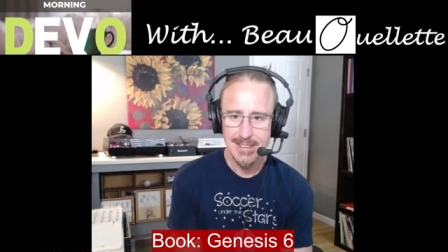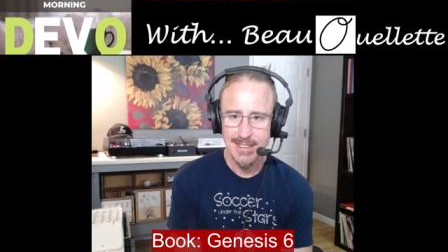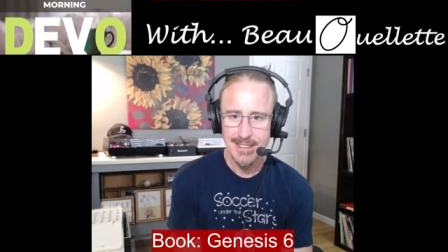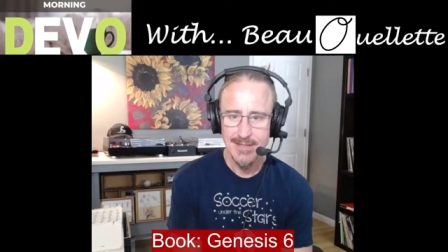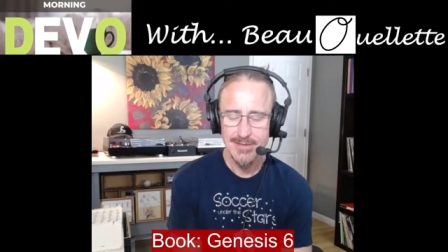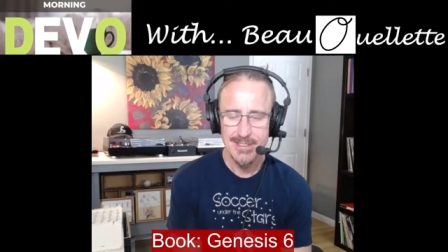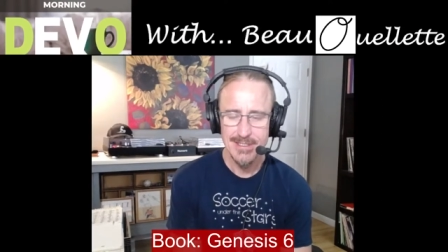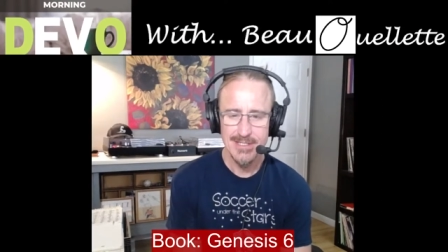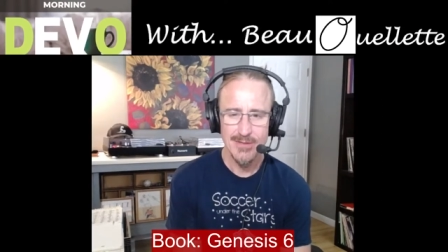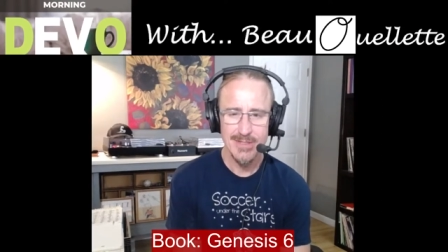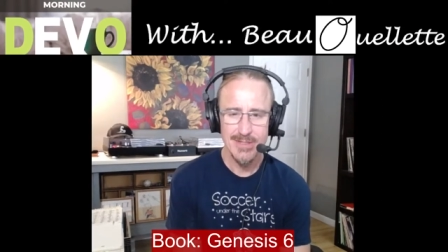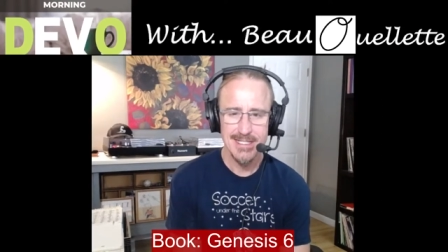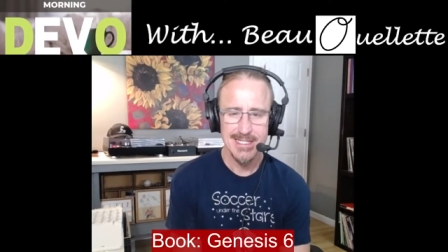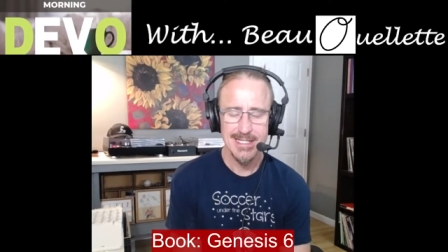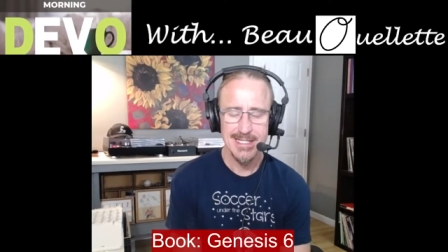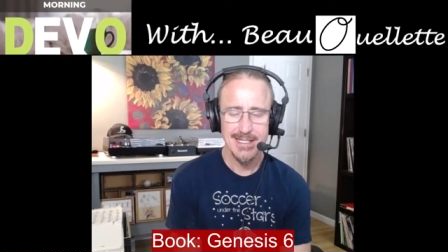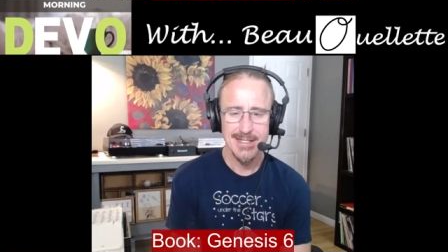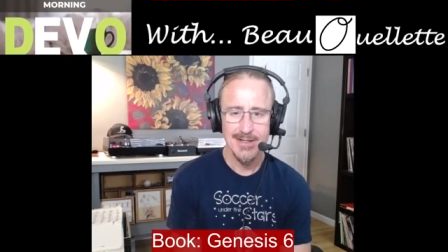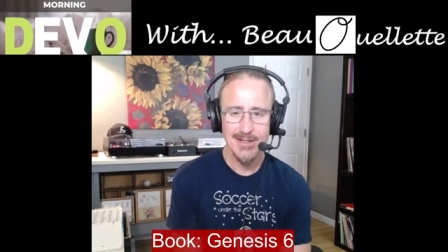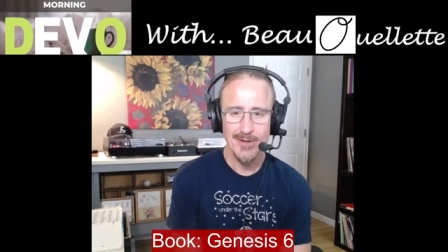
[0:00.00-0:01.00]
And we, so we
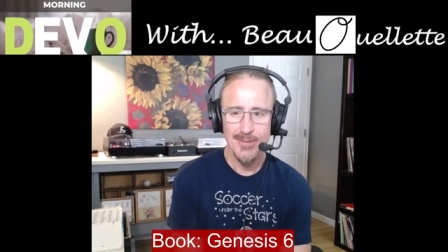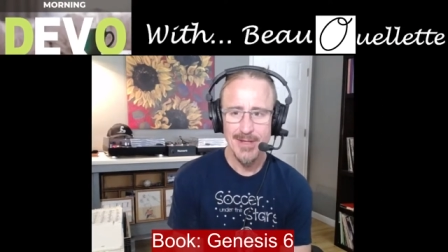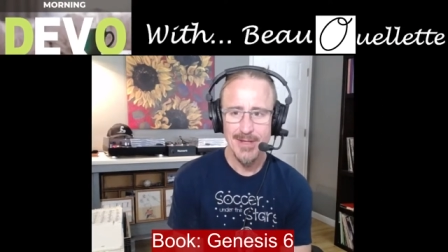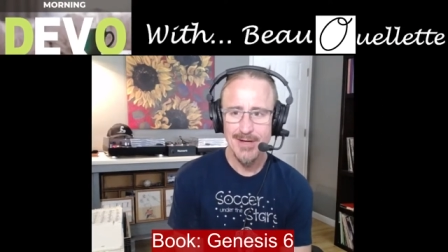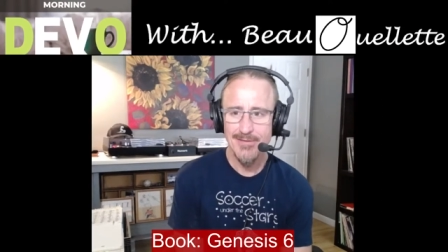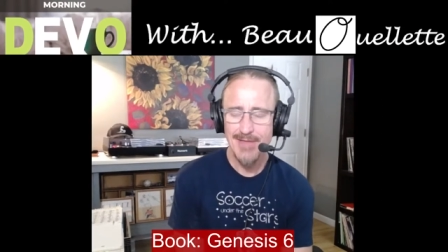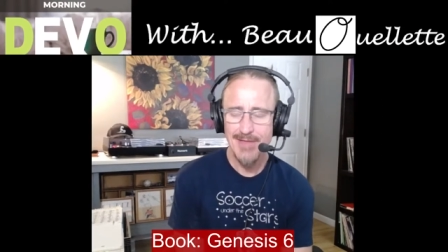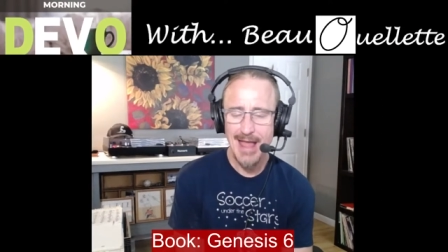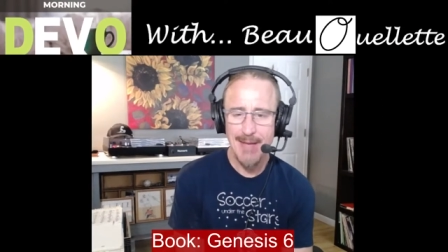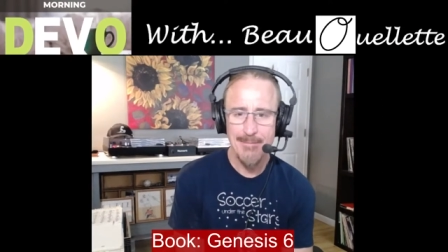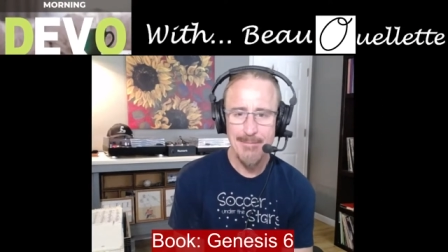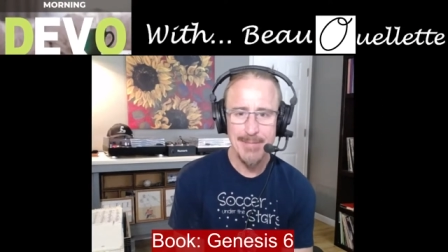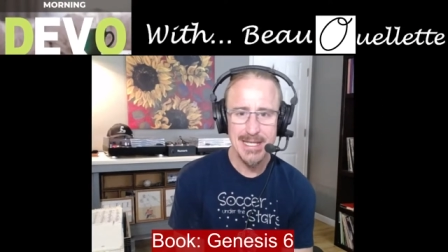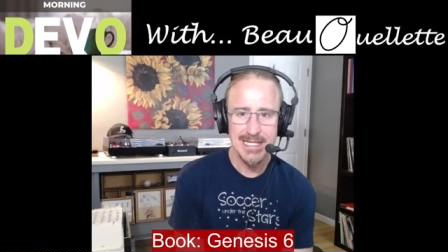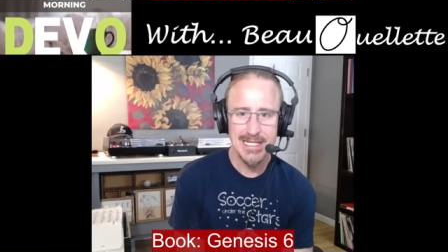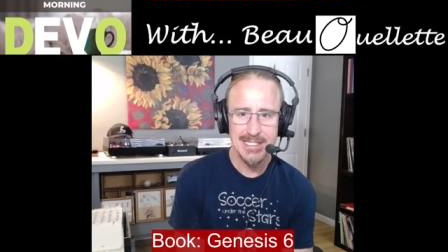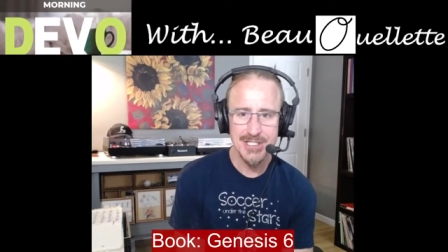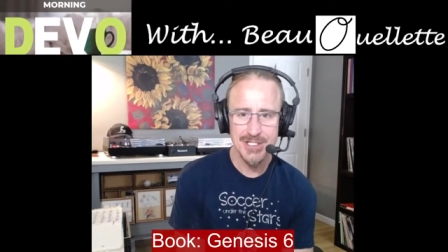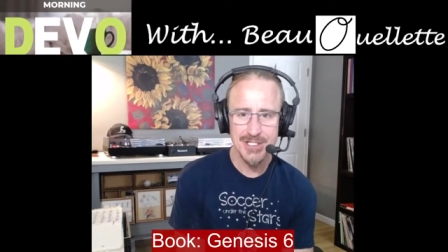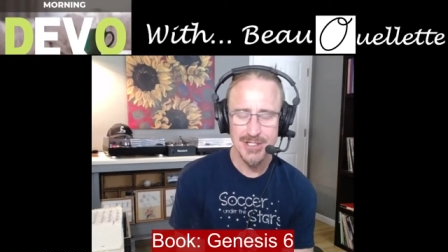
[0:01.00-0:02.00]
see a little bit of that
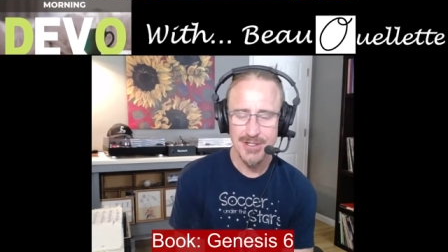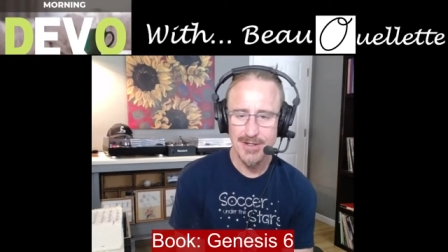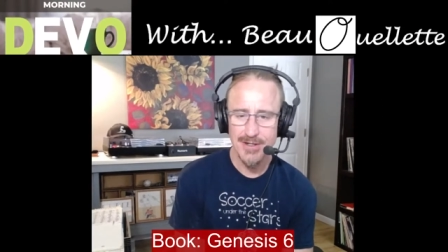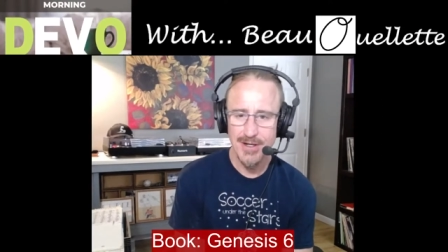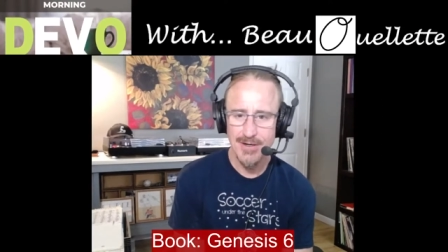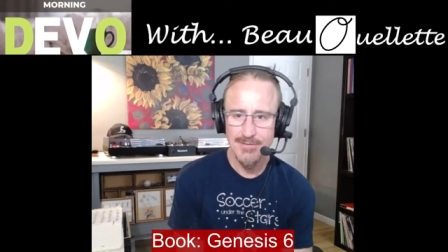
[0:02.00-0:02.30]
picture of